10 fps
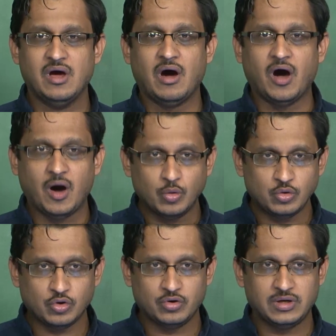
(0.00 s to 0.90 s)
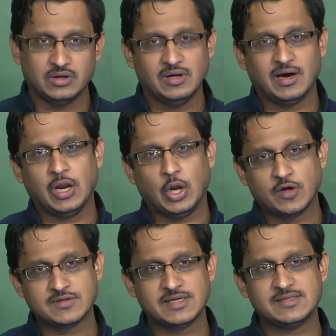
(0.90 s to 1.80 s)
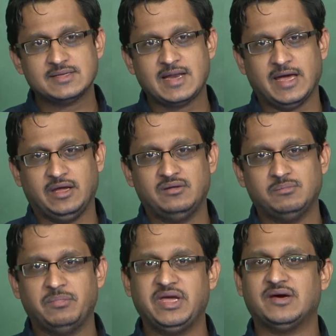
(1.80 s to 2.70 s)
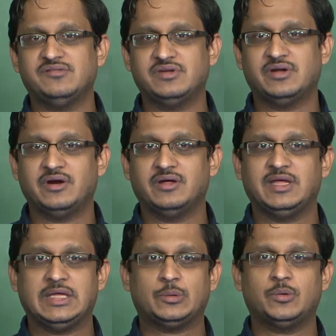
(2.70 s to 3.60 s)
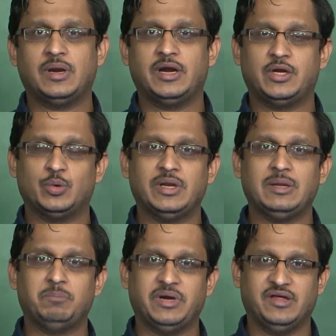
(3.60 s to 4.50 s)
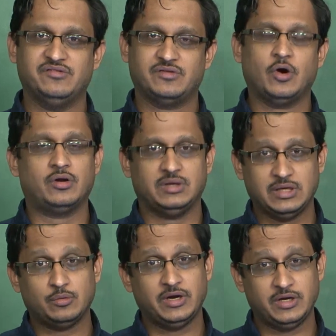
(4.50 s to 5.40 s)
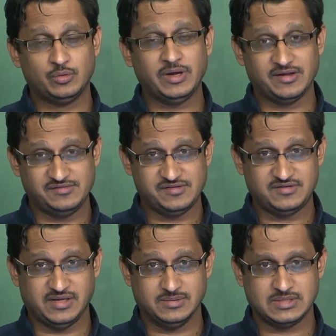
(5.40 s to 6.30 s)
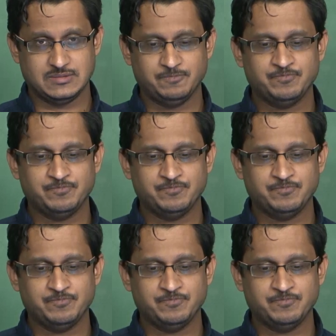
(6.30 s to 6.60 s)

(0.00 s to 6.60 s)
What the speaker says: How could a lossless line be considered equivalent to an impedance or equivalent to a resistance?